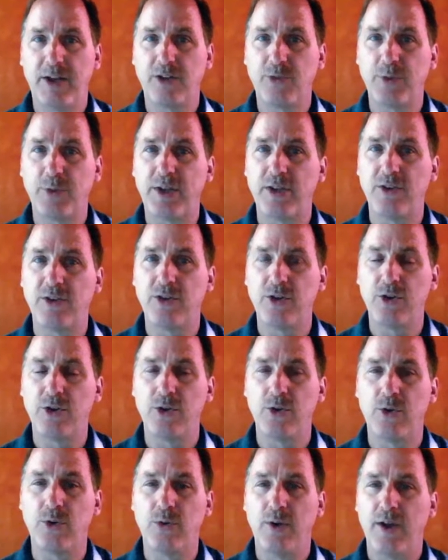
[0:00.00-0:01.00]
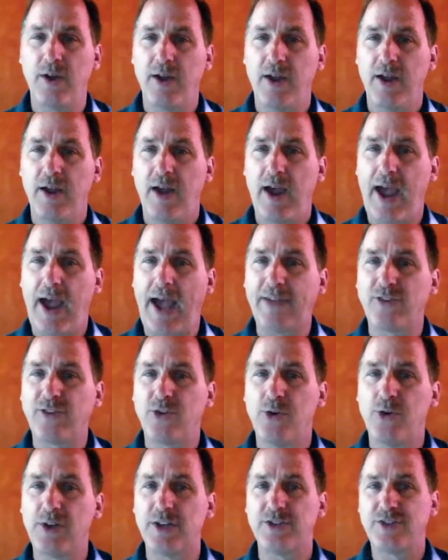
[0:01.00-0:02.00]
because we can do
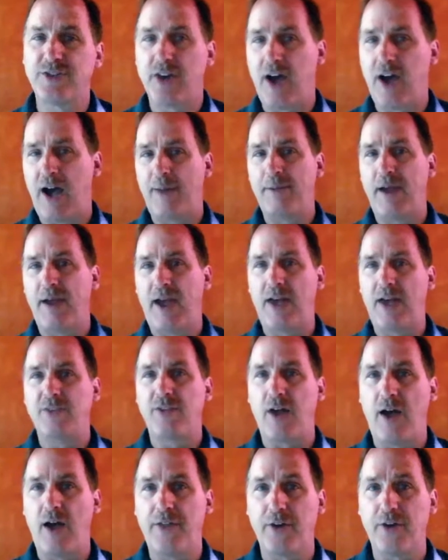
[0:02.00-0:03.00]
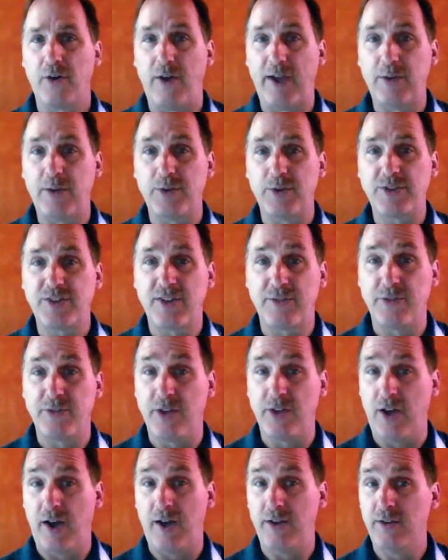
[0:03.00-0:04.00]
as good a job as other languages
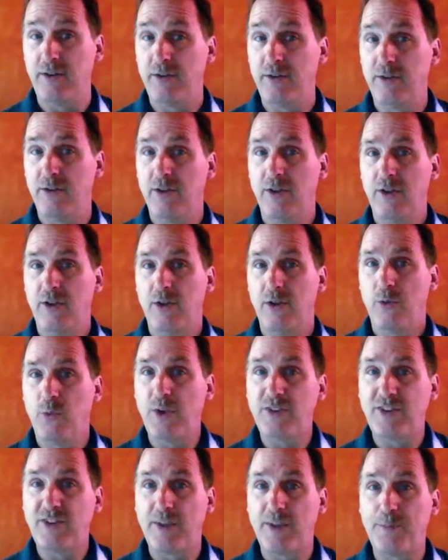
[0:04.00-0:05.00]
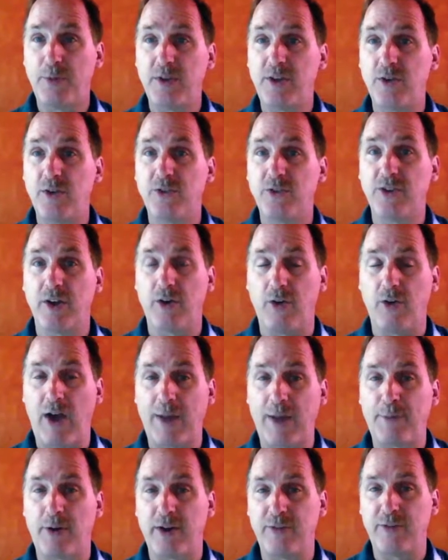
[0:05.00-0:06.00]
have done with simply using a
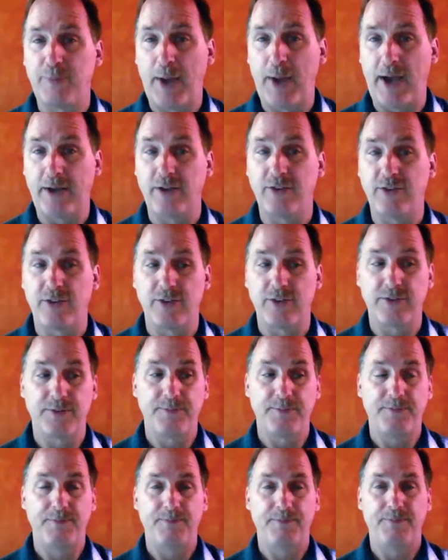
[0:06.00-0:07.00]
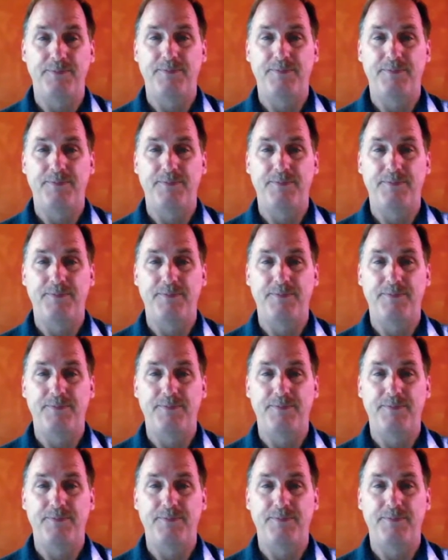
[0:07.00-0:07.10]
library of packages.